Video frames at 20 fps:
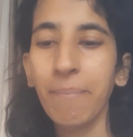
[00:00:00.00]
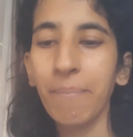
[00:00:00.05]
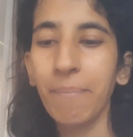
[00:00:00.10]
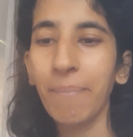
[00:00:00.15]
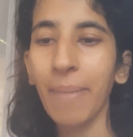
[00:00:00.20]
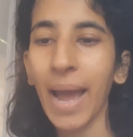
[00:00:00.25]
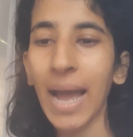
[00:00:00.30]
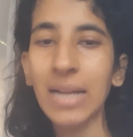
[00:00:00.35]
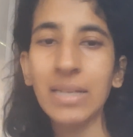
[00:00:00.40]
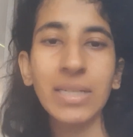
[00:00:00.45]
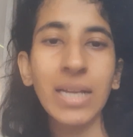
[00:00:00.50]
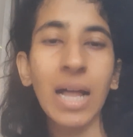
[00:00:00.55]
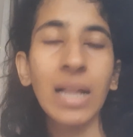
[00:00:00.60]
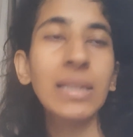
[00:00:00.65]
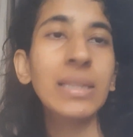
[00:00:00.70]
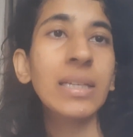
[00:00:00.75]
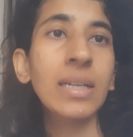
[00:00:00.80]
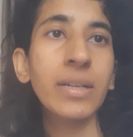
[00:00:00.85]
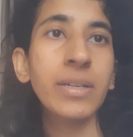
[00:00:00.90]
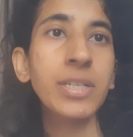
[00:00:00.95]
bad
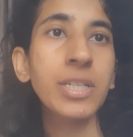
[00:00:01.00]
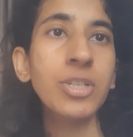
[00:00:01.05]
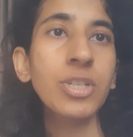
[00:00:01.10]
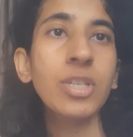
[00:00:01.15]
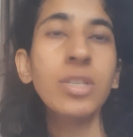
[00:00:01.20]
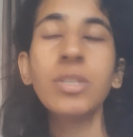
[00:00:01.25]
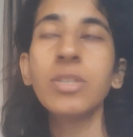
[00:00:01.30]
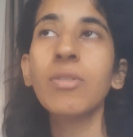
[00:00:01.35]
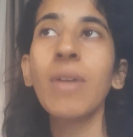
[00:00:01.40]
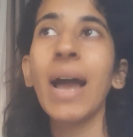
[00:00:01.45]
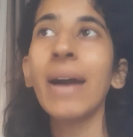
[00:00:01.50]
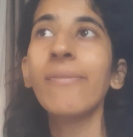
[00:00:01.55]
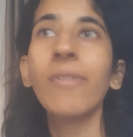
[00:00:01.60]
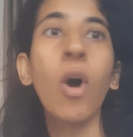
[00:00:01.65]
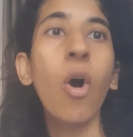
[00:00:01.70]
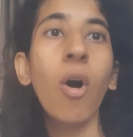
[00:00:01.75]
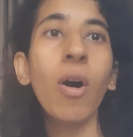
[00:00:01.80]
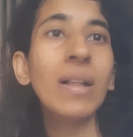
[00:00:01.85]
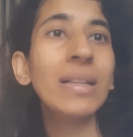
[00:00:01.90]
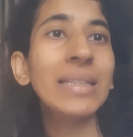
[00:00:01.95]
health conditions, you have
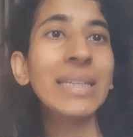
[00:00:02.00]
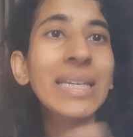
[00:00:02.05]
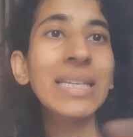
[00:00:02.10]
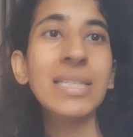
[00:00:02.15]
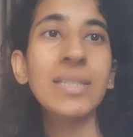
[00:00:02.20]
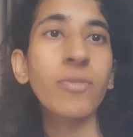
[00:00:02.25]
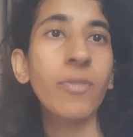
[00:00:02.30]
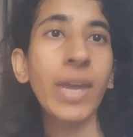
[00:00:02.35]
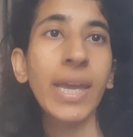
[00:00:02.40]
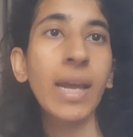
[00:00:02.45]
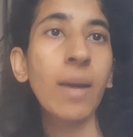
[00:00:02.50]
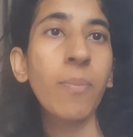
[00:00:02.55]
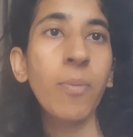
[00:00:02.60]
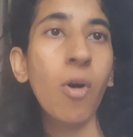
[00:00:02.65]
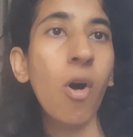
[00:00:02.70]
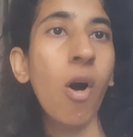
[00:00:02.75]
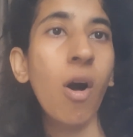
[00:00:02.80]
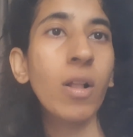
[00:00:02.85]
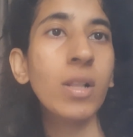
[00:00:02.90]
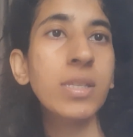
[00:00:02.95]
all these wake up
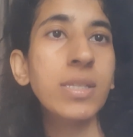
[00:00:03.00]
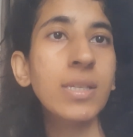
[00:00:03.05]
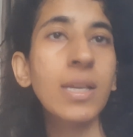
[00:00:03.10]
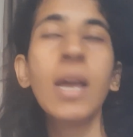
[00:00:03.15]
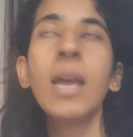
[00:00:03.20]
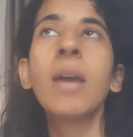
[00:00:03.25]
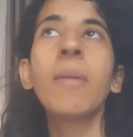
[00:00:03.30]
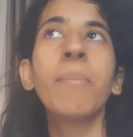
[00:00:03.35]
calls,